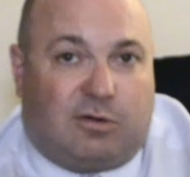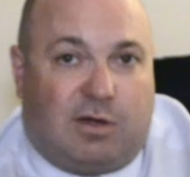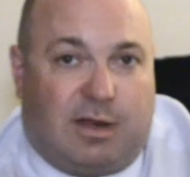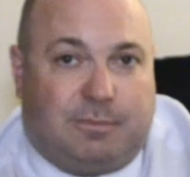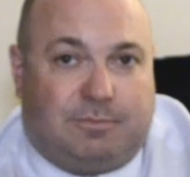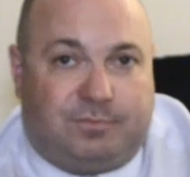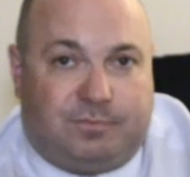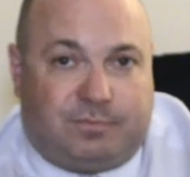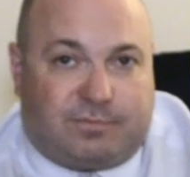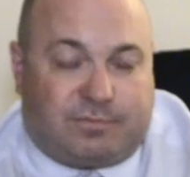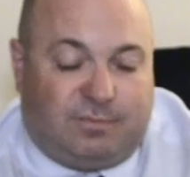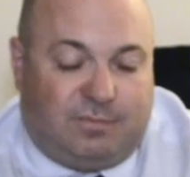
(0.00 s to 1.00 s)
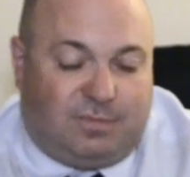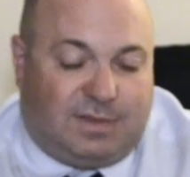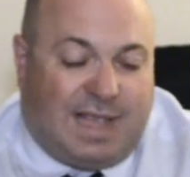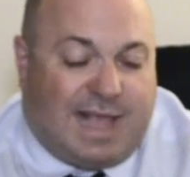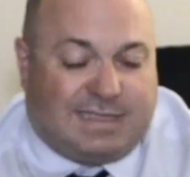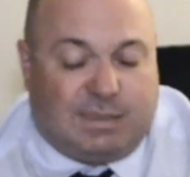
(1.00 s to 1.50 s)
crime?
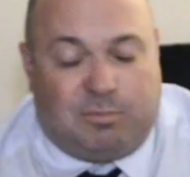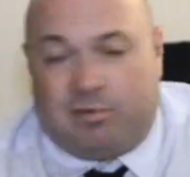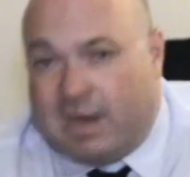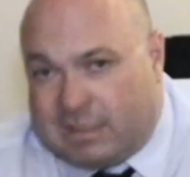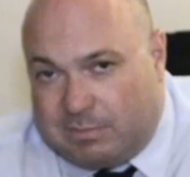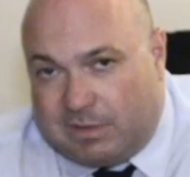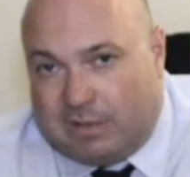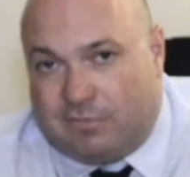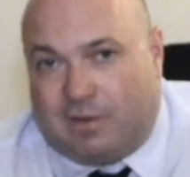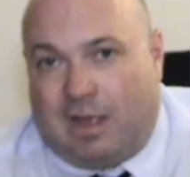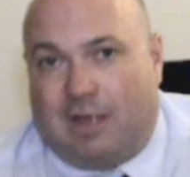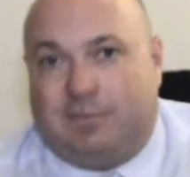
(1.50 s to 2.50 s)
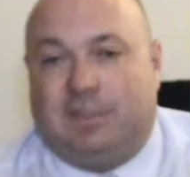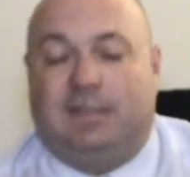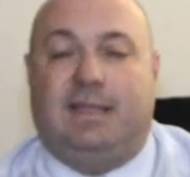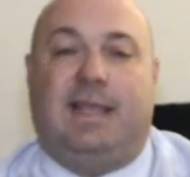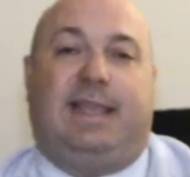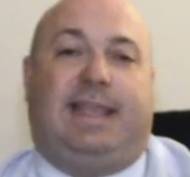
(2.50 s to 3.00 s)
Has the press been involved?
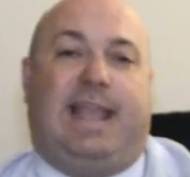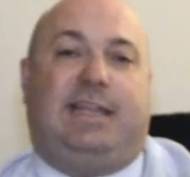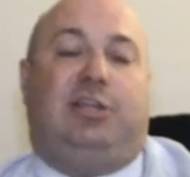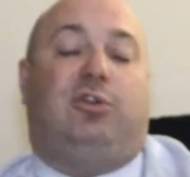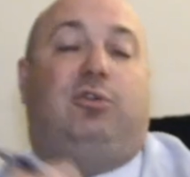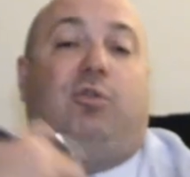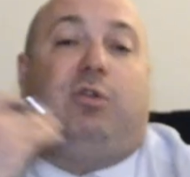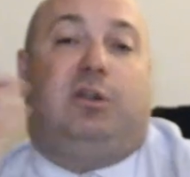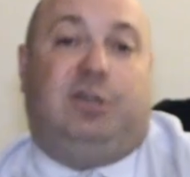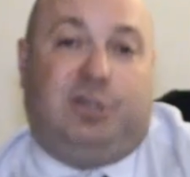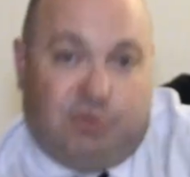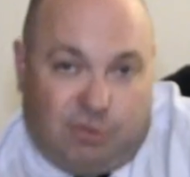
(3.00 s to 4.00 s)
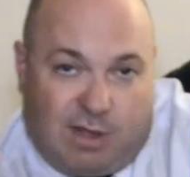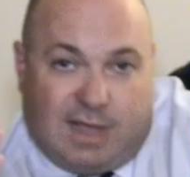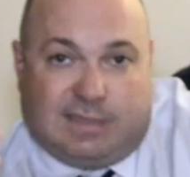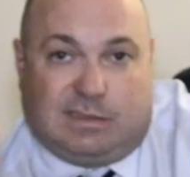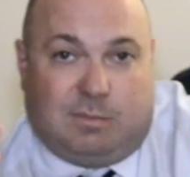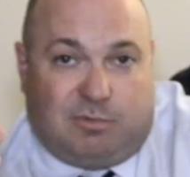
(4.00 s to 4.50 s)
Can your lawyer
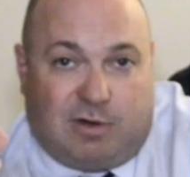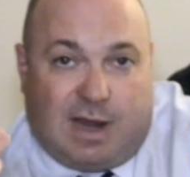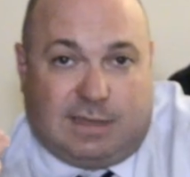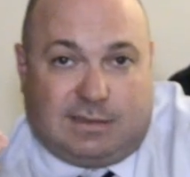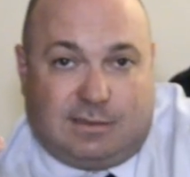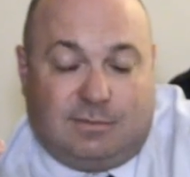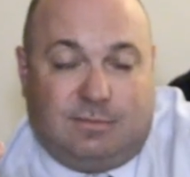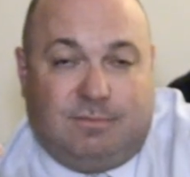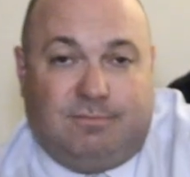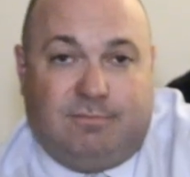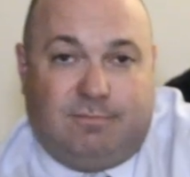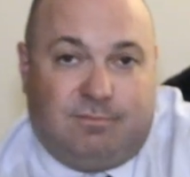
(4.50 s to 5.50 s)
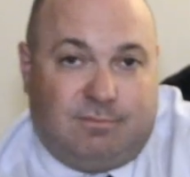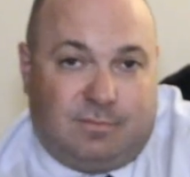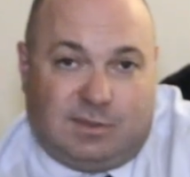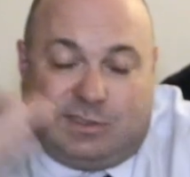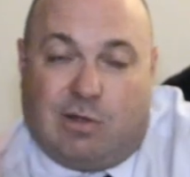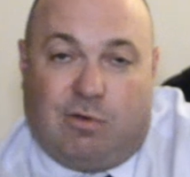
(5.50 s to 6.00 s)
utilize the press?
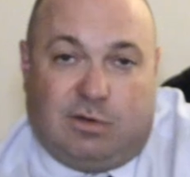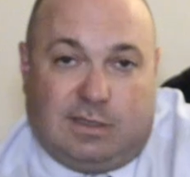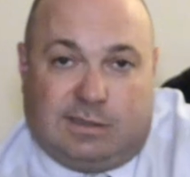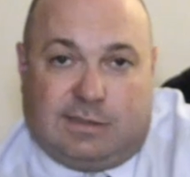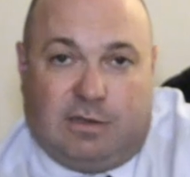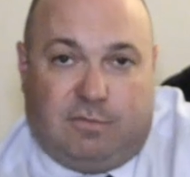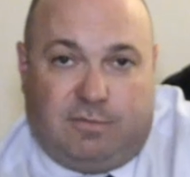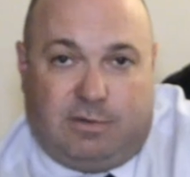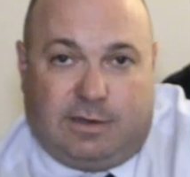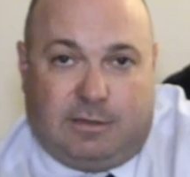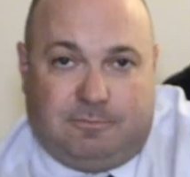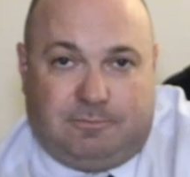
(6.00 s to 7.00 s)
So on and so forth.